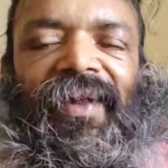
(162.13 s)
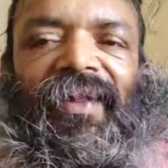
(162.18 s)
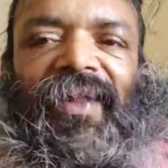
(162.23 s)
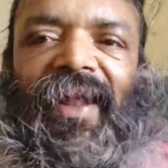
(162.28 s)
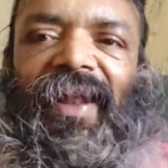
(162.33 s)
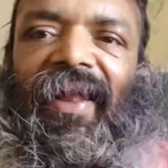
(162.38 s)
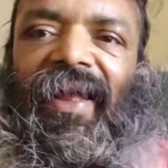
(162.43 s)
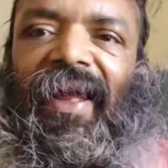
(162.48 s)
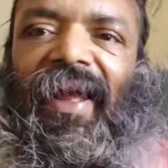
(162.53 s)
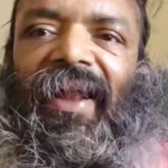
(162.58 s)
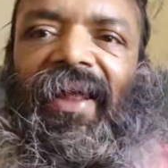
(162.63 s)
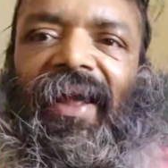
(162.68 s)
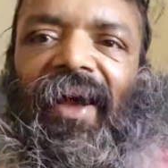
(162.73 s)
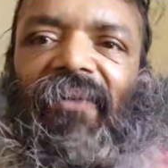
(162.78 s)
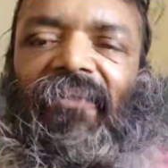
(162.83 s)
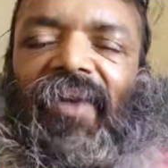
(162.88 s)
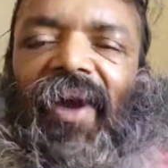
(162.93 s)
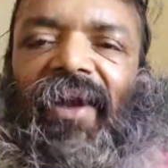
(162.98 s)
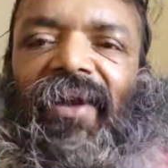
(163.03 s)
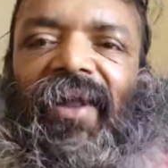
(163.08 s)
then
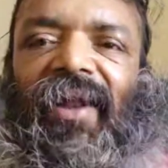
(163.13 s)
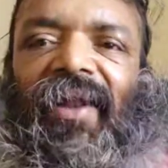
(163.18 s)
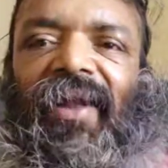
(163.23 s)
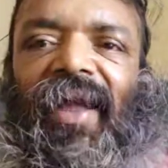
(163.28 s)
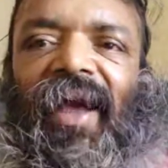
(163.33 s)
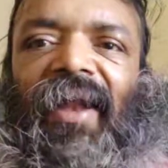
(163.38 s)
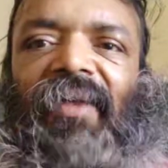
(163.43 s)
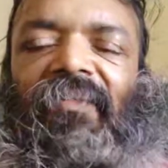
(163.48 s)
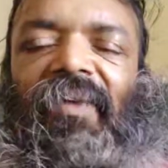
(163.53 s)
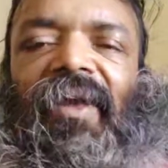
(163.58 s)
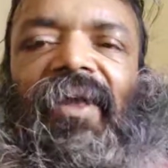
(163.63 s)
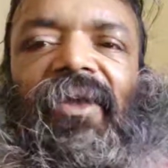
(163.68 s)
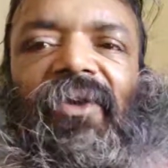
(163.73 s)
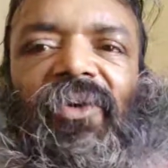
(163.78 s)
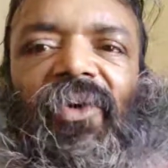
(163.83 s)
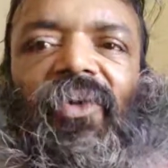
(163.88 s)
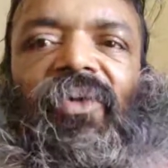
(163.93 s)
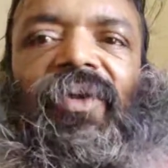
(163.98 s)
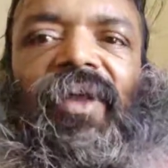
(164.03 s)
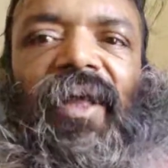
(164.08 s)
area vector can be
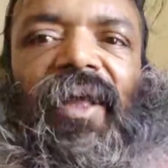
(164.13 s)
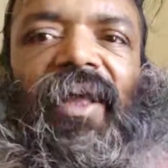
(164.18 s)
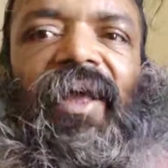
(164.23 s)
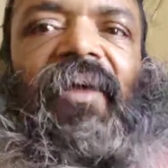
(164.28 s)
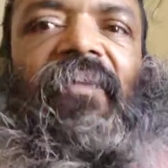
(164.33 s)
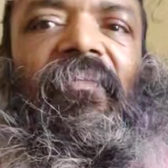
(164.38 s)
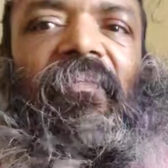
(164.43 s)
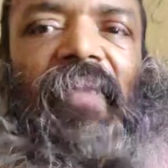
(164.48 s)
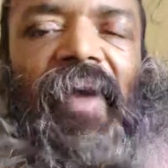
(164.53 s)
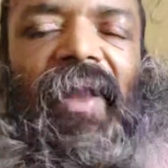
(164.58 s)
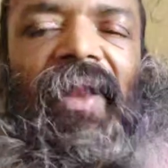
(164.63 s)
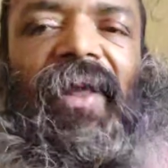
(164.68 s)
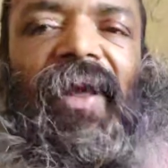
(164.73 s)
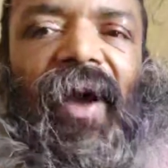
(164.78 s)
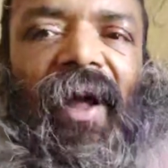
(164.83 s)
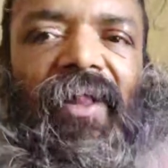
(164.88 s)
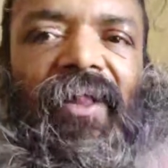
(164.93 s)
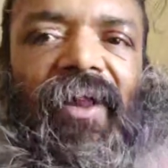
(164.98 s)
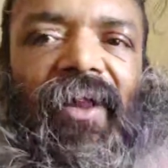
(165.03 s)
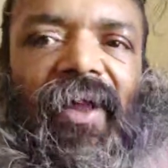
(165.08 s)
used in many
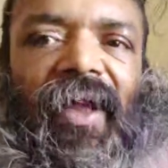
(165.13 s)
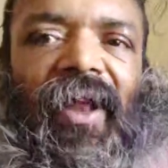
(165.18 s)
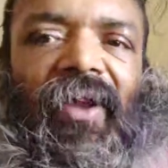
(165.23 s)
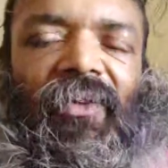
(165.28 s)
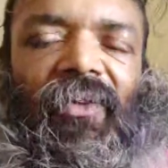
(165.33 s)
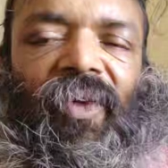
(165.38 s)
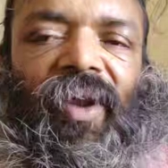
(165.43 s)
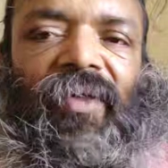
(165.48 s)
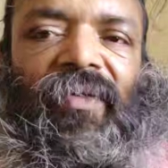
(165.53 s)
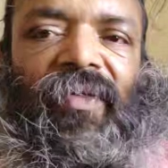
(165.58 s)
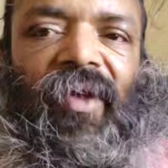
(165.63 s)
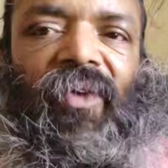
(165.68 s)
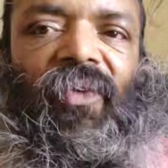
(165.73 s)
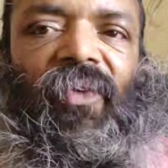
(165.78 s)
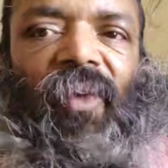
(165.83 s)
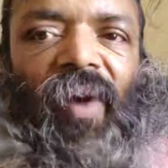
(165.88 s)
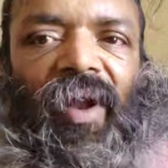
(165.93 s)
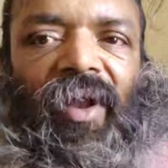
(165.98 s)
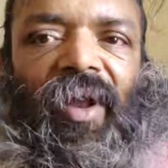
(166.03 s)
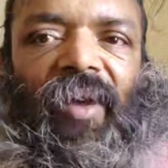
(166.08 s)
other calculations.
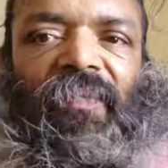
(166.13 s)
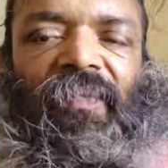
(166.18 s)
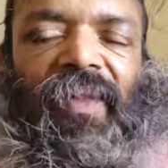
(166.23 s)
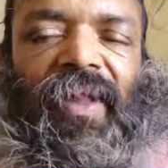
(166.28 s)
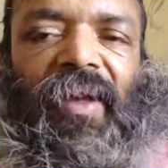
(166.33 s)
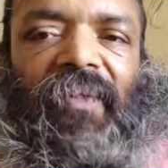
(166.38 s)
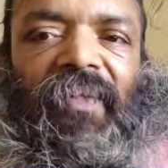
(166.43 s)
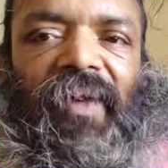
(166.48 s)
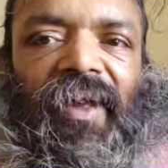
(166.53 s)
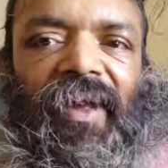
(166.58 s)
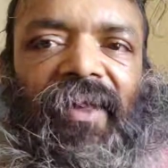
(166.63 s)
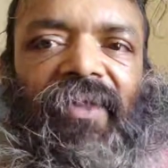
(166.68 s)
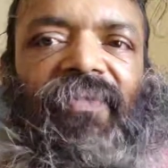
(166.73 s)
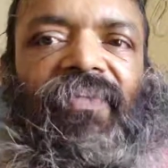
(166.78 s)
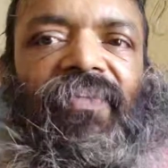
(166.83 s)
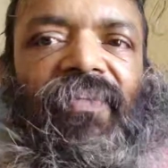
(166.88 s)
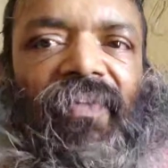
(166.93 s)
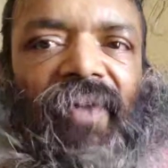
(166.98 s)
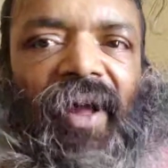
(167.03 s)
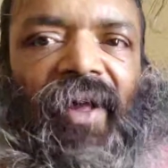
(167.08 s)
One of them is
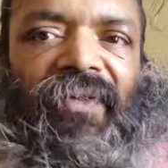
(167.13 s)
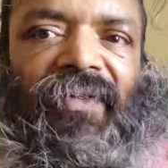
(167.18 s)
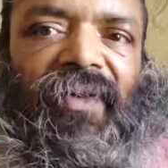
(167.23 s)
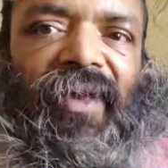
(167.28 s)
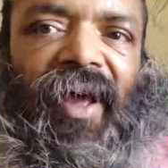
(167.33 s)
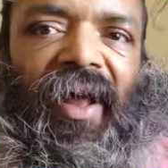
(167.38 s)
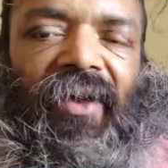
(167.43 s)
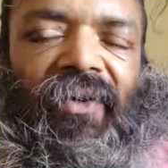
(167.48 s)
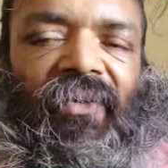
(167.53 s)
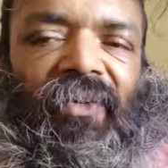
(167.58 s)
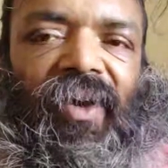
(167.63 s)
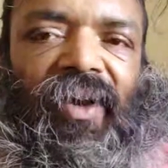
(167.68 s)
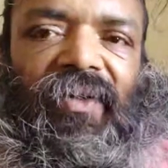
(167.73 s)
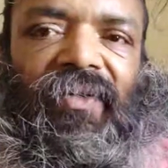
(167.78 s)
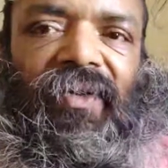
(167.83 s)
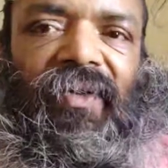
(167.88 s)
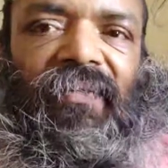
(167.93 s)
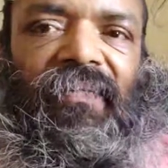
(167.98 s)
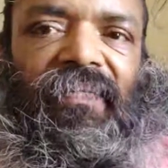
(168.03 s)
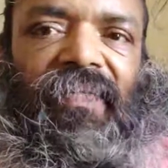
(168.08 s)
flux
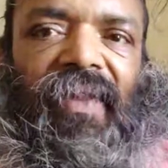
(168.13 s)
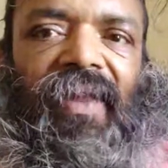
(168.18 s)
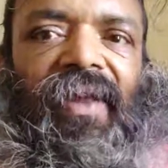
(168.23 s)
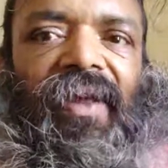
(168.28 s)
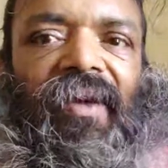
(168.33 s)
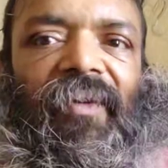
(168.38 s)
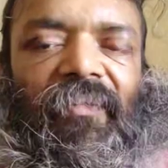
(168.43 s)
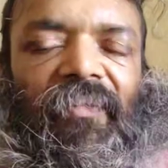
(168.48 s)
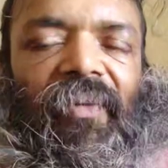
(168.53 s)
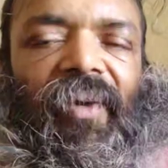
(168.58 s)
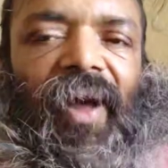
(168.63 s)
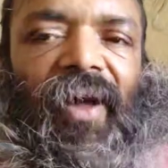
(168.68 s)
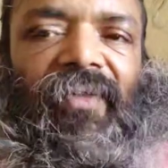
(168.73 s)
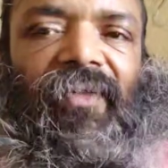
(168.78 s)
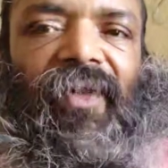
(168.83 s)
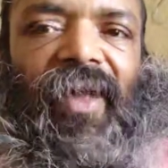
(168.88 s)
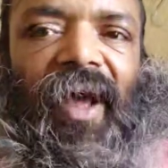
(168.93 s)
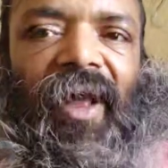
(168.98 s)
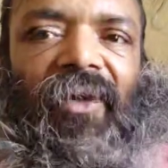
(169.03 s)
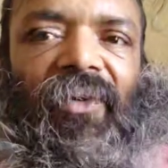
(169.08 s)
calculation.
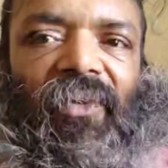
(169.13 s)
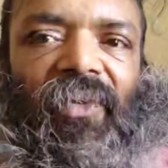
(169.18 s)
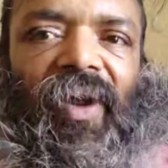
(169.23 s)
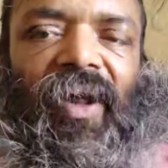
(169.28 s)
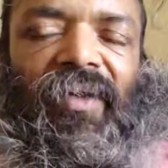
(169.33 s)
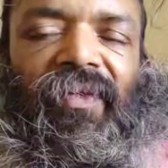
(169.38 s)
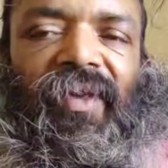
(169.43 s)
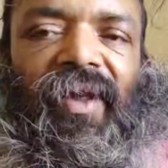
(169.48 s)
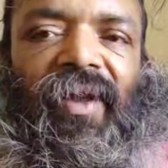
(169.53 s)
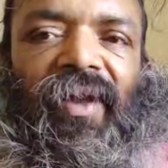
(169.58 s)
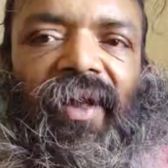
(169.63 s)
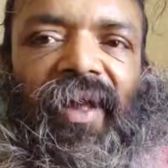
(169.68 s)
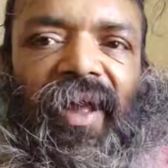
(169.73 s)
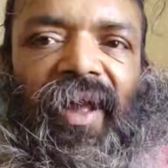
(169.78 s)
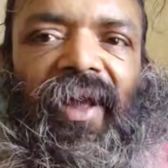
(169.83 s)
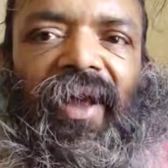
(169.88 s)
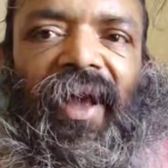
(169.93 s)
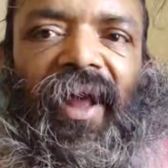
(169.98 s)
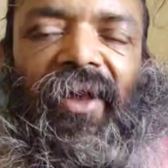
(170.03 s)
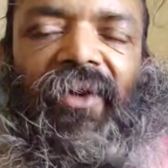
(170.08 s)
Flux calculation,
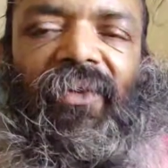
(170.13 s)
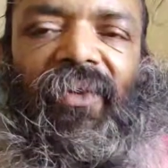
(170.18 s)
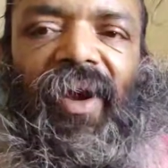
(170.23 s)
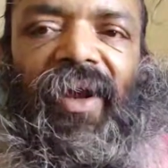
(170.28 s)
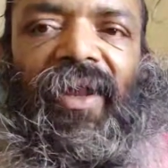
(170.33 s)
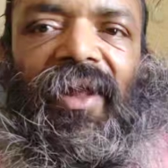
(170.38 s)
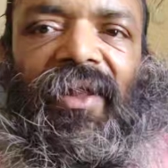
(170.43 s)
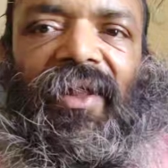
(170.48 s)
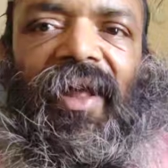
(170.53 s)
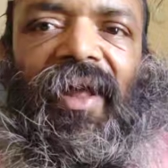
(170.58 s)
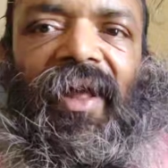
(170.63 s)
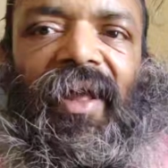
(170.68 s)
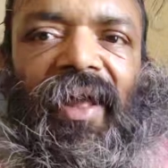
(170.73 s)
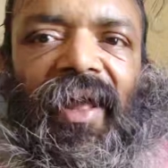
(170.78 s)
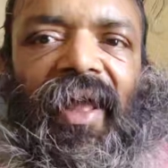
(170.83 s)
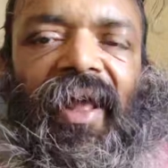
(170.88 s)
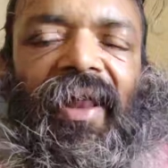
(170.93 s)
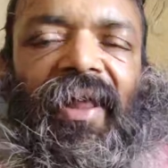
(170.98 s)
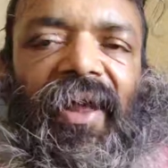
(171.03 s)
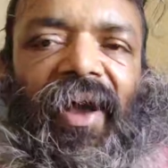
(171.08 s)
calculating the
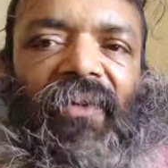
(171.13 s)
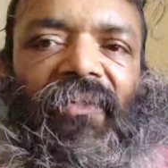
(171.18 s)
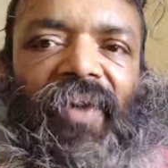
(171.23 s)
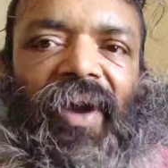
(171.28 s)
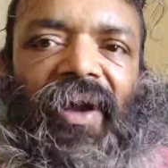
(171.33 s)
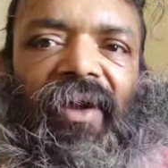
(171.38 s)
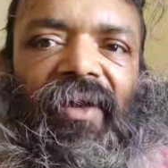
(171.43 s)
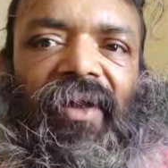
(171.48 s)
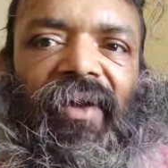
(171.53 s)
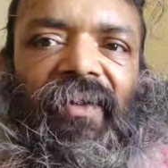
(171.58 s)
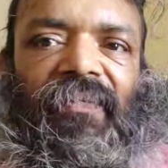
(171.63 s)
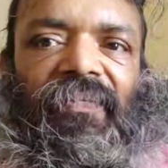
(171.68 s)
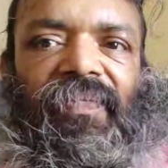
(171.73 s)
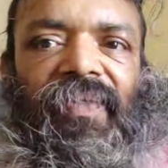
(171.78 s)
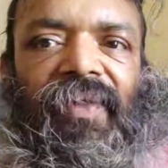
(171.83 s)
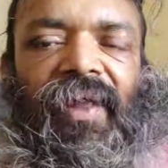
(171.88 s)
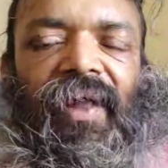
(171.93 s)
area vector